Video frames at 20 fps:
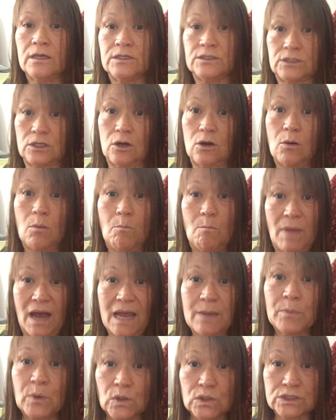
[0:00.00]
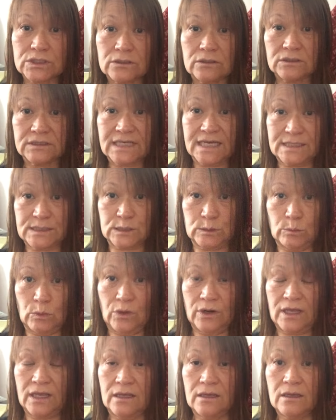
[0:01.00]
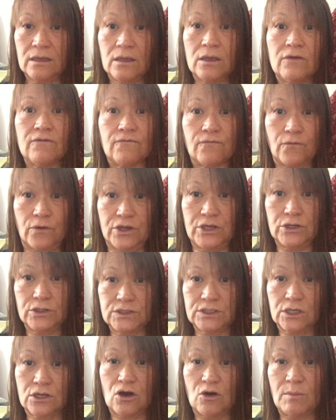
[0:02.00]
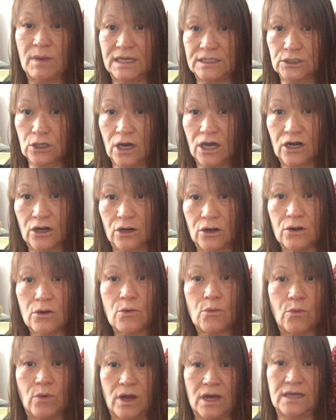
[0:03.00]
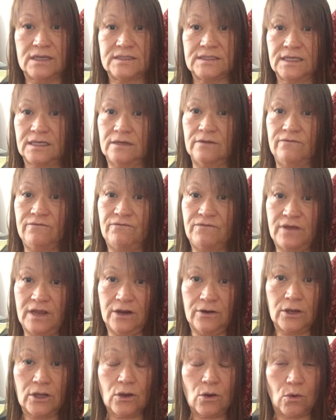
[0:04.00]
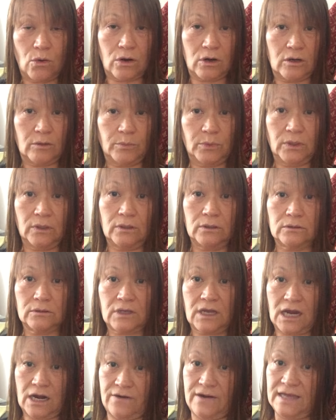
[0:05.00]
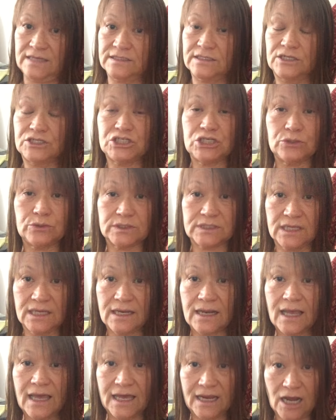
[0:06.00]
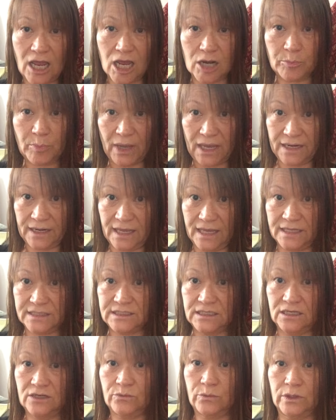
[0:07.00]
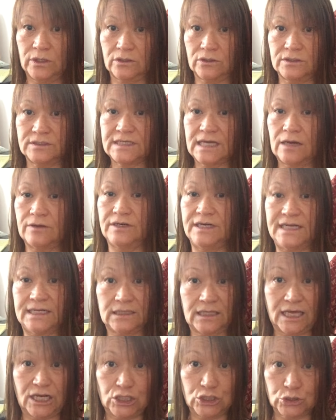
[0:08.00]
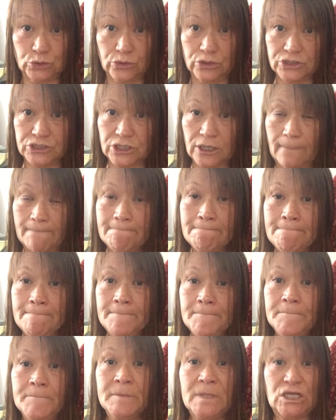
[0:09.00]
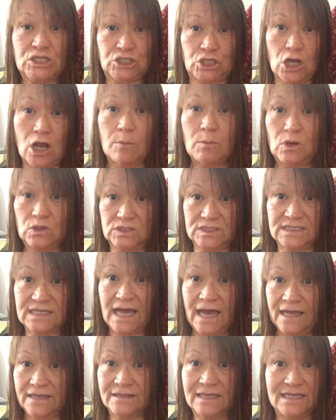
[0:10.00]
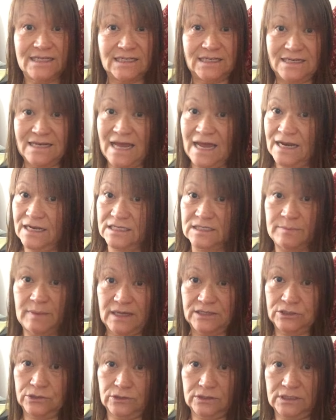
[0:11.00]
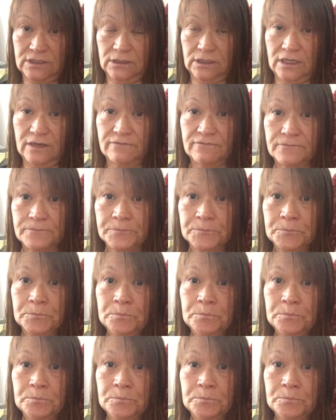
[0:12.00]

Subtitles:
So my personal testimony, 4 years ago, my daughter was in a very horrible car accident. She was hit head-on by an 18-wheeler down in Atlanta, Georgia. She almost died. They did not expect her to live.